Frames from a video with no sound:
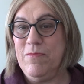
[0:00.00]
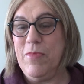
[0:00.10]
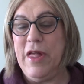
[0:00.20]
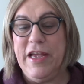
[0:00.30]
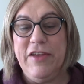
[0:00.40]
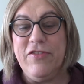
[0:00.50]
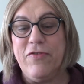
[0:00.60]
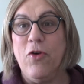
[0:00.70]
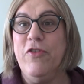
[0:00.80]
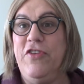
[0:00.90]
Now, he's, of
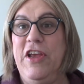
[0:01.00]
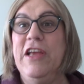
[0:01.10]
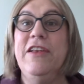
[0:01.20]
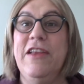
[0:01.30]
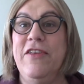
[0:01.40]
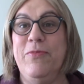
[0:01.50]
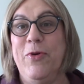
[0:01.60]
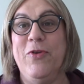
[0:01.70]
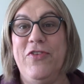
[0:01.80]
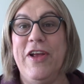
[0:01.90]
course, hidden his
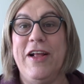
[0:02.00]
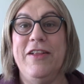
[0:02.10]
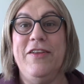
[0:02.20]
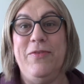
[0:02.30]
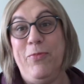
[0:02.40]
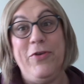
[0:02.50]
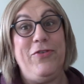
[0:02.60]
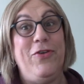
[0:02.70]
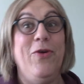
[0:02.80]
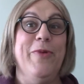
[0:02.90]
motorcycle at this point,
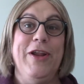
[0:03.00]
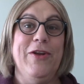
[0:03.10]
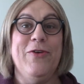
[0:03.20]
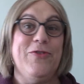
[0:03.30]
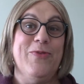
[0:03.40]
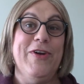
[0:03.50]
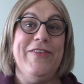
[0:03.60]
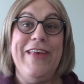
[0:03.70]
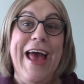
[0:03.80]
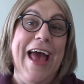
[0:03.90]
so nobody knows where
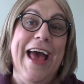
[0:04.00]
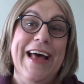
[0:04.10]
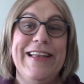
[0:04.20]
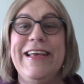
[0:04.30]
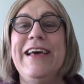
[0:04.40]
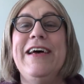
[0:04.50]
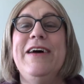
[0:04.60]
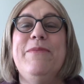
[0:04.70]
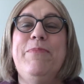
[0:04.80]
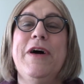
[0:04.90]
it's at.
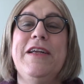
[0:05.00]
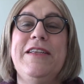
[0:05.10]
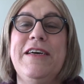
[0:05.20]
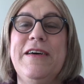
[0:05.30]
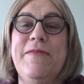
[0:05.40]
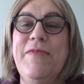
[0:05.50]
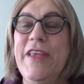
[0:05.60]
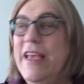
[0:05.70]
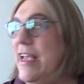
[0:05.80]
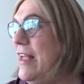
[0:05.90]
But uh,
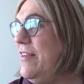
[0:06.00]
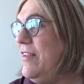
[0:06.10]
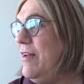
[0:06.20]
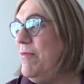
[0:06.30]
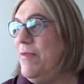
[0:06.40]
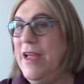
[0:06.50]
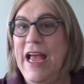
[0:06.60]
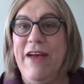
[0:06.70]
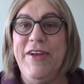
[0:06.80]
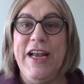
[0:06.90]
he ends up
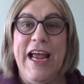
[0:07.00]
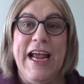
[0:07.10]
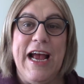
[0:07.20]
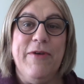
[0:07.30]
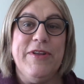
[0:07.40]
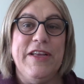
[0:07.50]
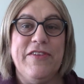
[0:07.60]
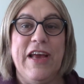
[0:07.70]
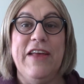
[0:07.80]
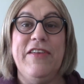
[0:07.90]
having to hang out with
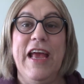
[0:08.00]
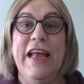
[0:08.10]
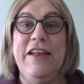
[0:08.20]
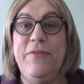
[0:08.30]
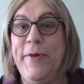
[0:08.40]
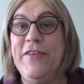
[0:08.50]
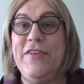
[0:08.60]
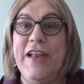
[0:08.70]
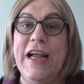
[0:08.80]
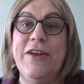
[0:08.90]
these guys, and he spends
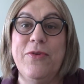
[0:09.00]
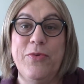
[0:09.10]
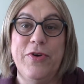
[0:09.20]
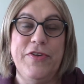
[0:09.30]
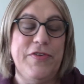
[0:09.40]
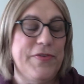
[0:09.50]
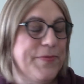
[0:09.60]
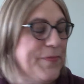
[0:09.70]
the night in the woods.